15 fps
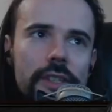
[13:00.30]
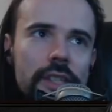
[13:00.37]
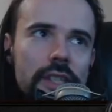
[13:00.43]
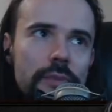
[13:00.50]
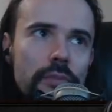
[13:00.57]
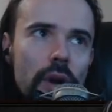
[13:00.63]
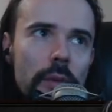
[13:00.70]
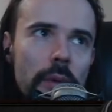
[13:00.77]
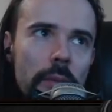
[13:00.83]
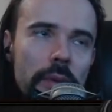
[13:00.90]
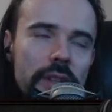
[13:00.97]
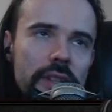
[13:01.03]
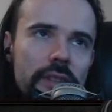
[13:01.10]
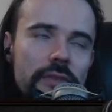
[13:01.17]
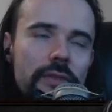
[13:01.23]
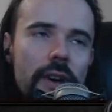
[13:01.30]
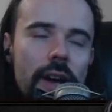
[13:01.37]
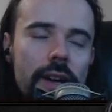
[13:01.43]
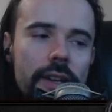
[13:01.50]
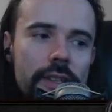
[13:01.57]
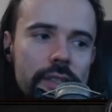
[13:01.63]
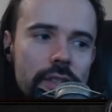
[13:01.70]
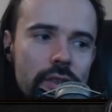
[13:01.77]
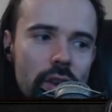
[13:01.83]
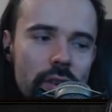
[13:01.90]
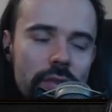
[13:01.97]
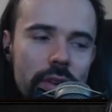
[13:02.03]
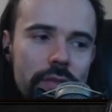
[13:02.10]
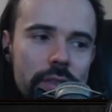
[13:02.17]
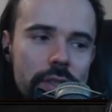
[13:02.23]
is probably the funniest
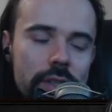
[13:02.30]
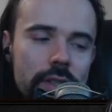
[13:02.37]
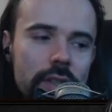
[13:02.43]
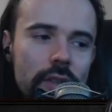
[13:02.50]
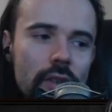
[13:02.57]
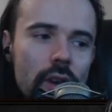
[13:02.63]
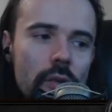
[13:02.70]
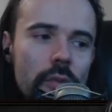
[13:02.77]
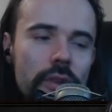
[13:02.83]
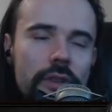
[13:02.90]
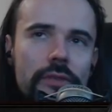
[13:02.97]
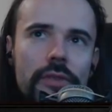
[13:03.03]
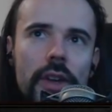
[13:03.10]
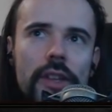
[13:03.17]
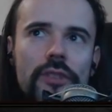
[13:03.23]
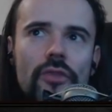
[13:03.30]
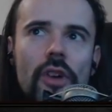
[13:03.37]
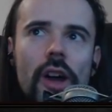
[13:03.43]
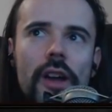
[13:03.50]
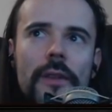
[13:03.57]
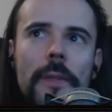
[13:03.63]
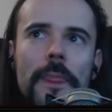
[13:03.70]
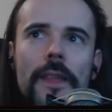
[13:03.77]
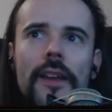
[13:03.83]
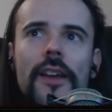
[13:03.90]
nerf I've seen, along with the phase run.